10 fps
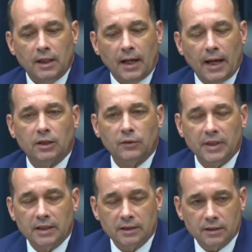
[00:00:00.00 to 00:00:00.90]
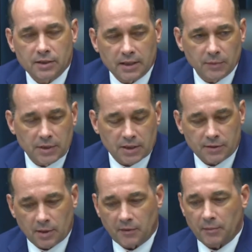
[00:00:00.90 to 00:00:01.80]
Echoing the sentiments of
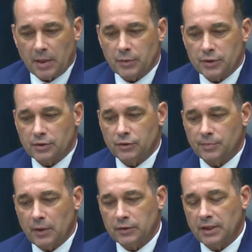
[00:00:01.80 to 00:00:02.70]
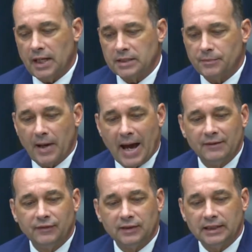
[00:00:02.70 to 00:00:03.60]
some of the members who spoke today, it's
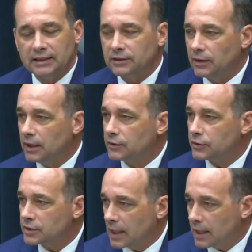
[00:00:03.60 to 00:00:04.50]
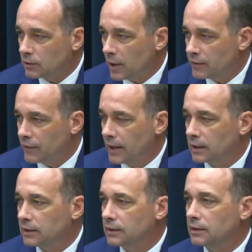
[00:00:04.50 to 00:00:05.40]
baffling to understand, quite
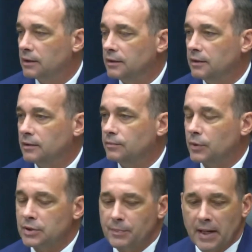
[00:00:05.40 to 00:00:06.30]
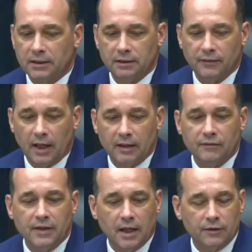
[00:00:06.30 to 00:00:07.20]
frankly, the perspective of
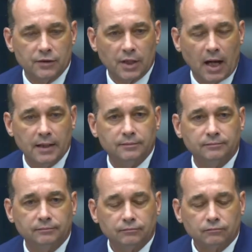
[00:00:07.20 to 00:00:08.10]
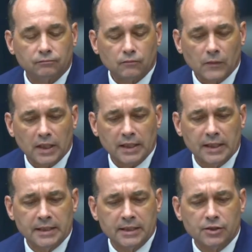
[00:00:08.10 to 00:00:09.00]
the other side. In
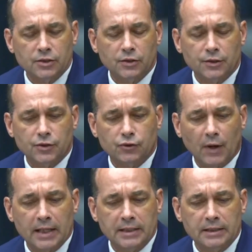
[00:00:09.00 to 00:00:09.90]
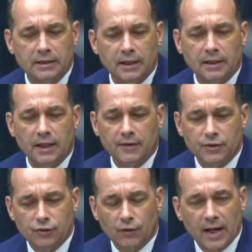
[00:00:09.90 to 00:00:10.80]
addition to the strain and the
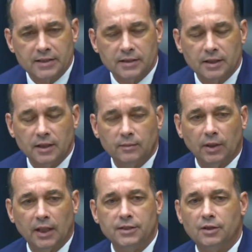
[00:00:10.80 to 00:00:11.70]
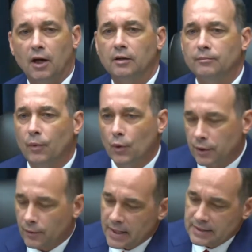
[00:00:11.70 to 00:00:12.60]
stress placed on border
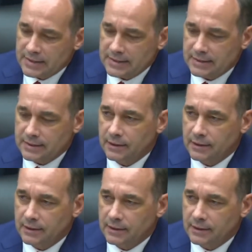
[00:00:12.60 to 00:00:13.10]
residents,